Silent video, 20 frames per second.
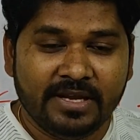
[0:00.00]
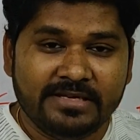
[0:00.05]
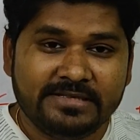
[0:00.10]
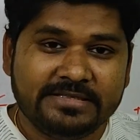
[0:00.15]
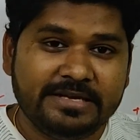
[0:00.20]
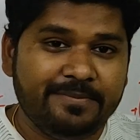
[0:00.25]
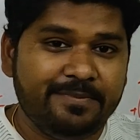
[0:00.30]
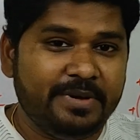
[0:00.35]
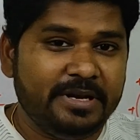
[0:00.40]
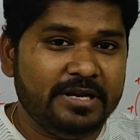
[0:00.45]

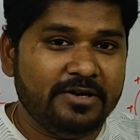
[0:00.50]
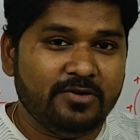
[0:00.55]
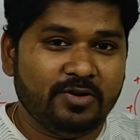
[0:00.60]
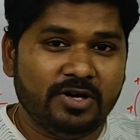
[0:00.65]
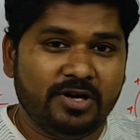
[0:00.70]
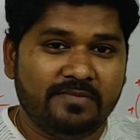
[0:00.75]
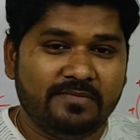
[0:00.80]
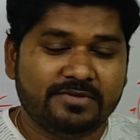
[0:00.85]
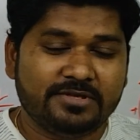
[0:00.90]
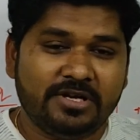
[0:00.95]
Simply
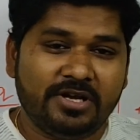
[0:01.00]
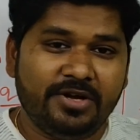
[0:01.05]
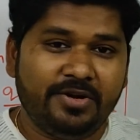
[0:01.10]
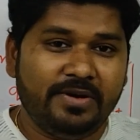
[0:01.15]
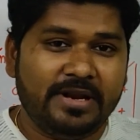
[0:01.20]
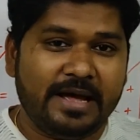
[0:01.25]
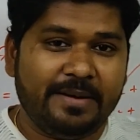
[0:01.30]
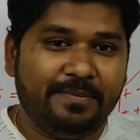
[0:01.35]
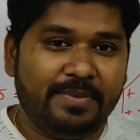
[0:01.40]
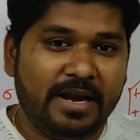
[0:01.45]
Coulomb's law you
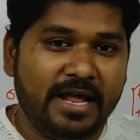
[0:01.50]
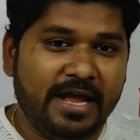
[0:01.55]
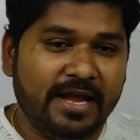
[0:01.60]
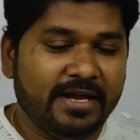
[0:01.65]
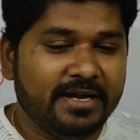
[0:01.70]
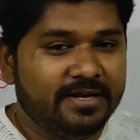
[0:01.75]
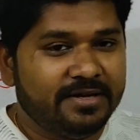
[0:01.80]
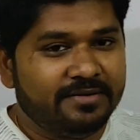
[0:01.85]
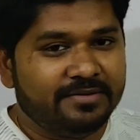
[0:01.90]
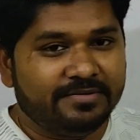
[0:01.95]
will
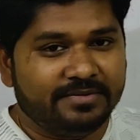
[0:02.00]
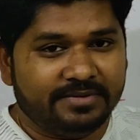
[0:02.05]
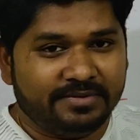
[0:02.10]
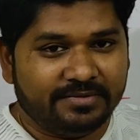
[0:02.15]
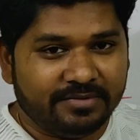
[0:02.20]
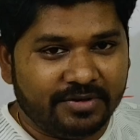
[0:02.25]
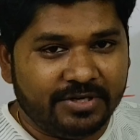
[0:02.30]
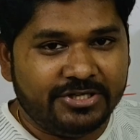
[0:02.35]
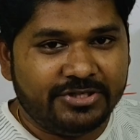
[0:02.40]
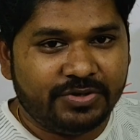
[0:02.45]
apply.
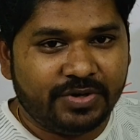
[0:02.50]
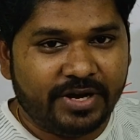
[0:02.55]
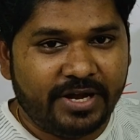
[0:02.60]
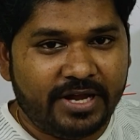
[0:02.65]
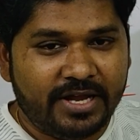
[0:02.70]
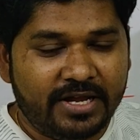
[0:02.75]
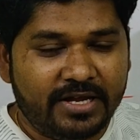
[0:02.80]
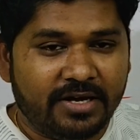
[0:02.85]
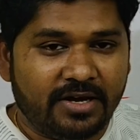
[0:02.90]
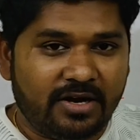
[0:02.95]
It's
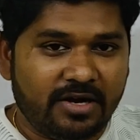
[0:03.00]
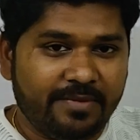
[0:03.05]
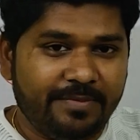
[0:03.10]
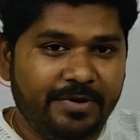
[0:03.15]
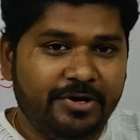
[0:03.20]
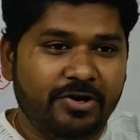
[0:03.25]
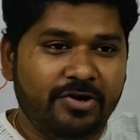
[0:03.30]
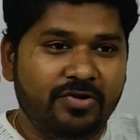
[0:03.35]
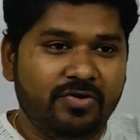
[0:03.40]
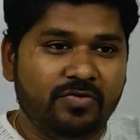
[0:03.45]
okay. Or
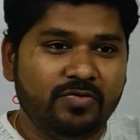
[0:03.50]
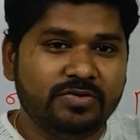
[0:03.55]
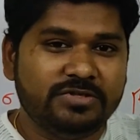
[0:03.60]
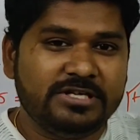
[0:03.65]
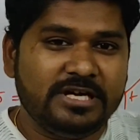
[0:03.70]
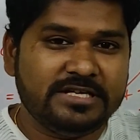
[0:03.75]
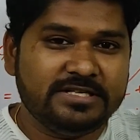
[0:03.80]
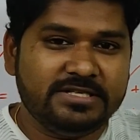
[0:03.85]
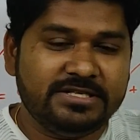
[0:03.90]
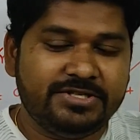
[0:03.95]
between two
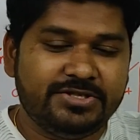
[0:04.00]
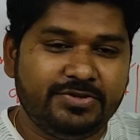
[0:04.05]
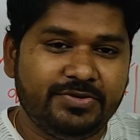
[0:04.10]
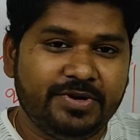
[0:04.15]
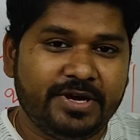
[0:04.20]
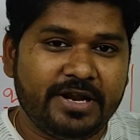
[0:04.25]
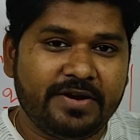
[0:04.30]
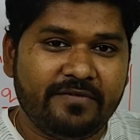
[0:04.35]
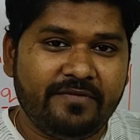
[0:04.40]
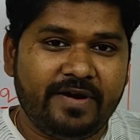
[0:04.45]
charges you
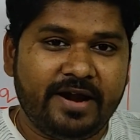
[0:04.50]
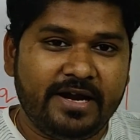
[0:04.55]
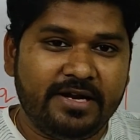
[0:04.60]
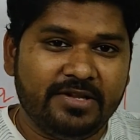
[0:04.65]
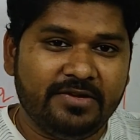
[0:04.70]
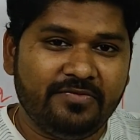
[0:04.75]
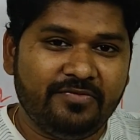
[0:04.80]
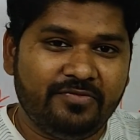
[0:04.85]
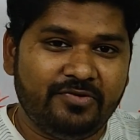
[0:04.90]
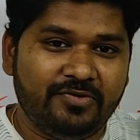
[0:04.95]
can find
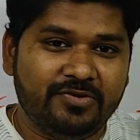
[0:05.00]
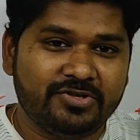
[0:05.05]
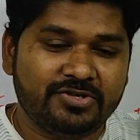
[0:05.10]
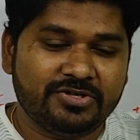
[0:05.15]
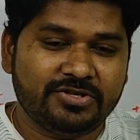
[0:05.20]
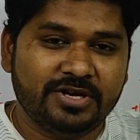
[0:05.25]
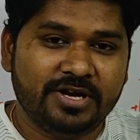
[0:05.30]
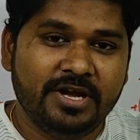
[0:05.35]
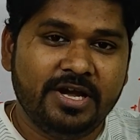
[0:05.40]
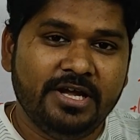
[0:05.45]
the
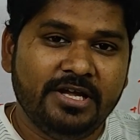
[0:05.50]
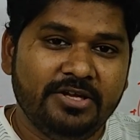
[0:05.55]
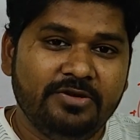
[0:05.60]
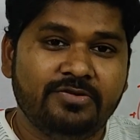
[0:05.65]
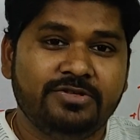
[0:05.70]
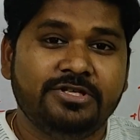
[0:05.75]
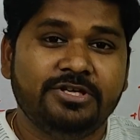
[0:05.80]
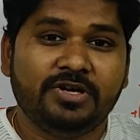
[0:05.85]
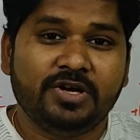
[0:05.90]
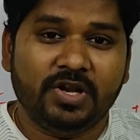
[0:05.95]
force
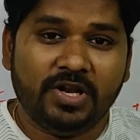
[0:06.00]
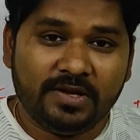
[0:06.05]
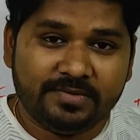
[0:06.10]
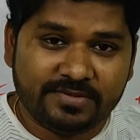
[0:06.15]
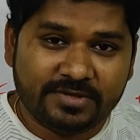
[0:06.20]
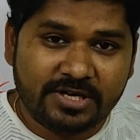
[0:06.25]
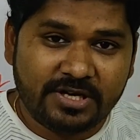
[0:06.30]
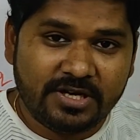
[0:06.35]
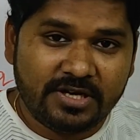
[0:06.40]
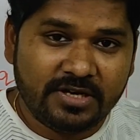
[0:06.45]
using
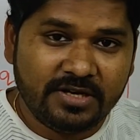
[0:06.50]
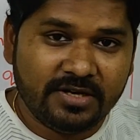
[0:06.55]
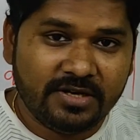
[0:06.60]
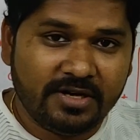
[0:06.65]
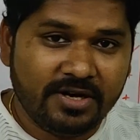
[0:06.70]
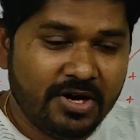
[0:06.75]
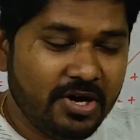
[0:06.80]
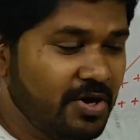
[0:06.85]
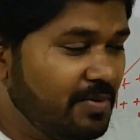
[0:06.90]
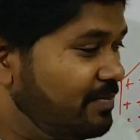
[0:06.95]
Coulomb's law.
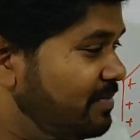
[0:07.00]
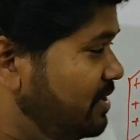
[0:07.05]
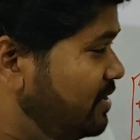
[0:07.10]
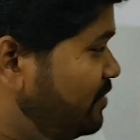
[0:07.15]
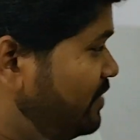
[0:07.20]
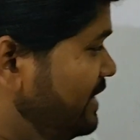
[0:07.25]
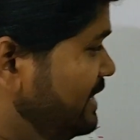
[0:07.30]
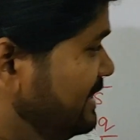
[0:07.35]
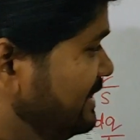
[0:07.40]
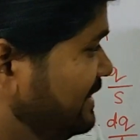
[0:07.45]

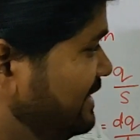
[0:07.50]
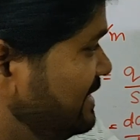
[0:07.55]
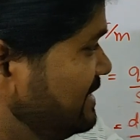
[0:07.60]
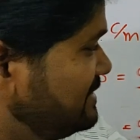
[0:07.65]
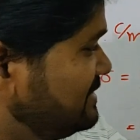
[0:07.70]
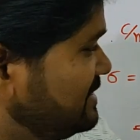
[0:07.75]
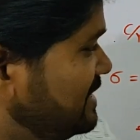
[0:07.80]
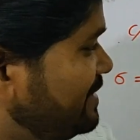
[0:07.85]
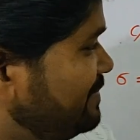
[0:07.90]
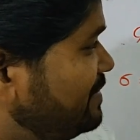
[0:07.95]
But when
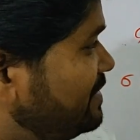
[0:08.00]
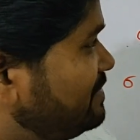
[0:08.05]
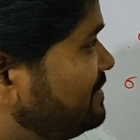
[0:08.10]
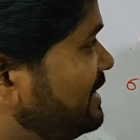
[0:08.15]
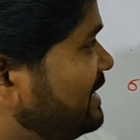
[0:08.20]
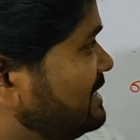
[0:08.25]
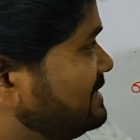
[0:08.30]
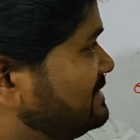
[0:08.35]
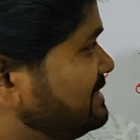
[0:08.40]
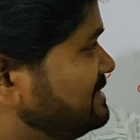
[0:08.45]
these type of
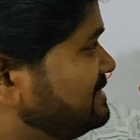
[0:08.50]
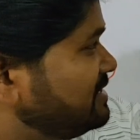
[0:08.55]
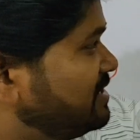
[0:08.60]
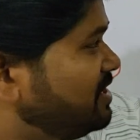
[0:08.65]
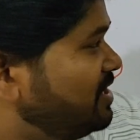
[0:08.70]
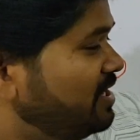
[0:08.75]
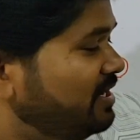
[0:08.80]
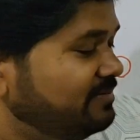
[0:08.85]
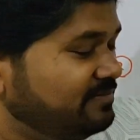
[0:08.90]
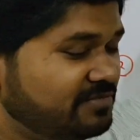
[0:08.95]
cases
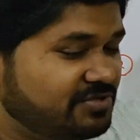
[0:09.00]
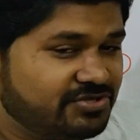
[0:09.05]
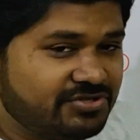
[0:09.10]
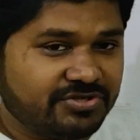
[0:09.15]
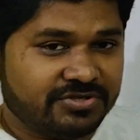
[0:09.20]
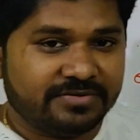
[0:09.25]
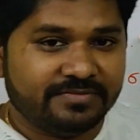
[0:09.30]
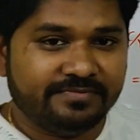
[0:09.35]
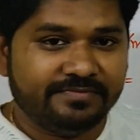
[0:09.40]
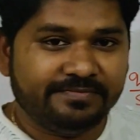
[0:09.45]

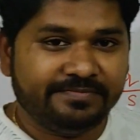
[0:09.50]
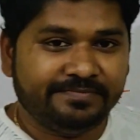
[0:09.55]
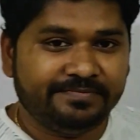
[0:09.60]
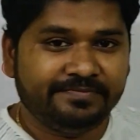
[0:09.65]
comes,